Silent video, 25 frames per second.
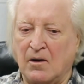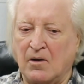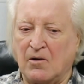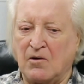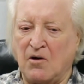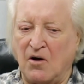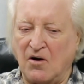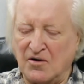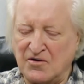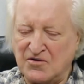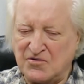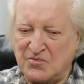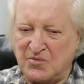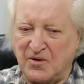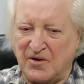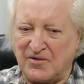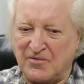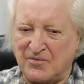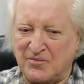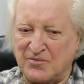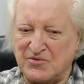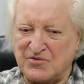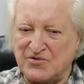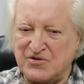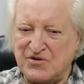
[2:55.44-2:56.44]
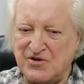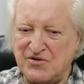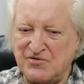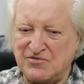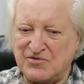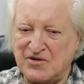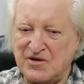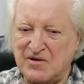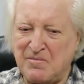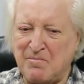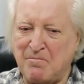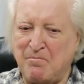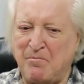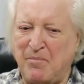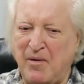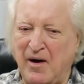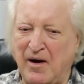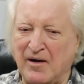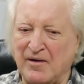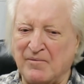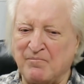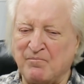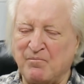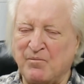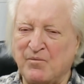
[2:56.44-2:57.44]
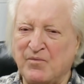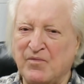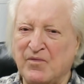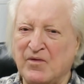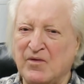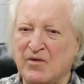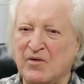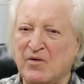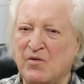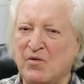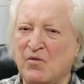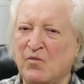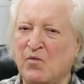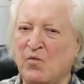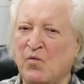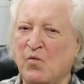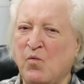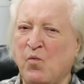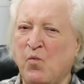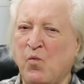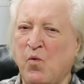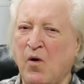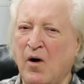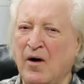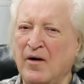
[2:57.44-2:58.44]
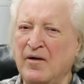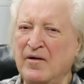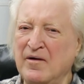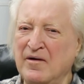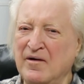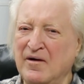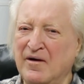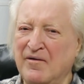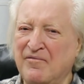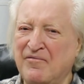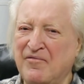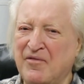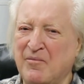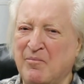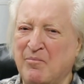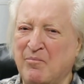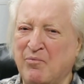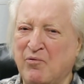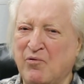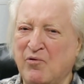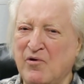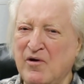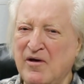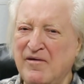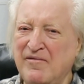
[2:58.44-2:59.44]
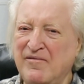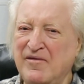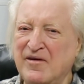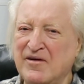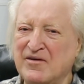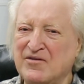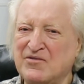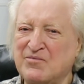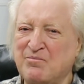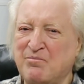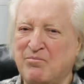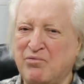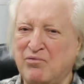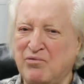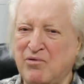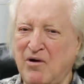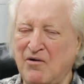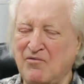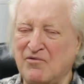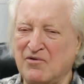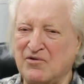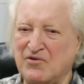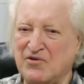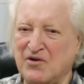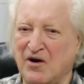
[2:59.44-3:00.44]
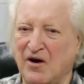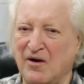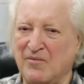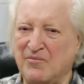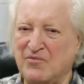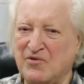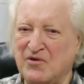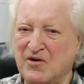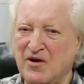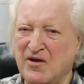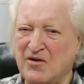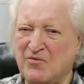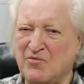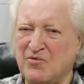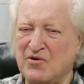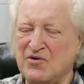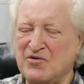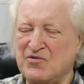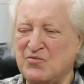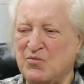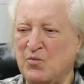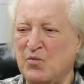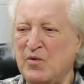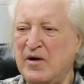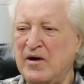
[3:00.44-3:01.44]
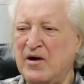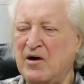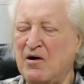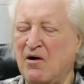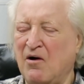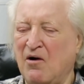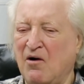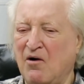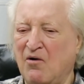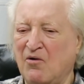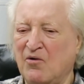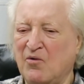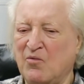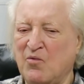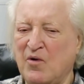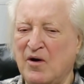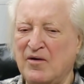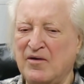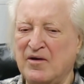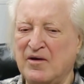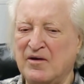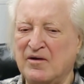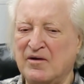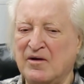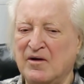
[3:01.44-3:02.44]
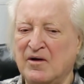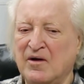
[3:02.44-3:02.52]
Cosworth was using, but one of the previous prototypes. In other words, we got hold of one that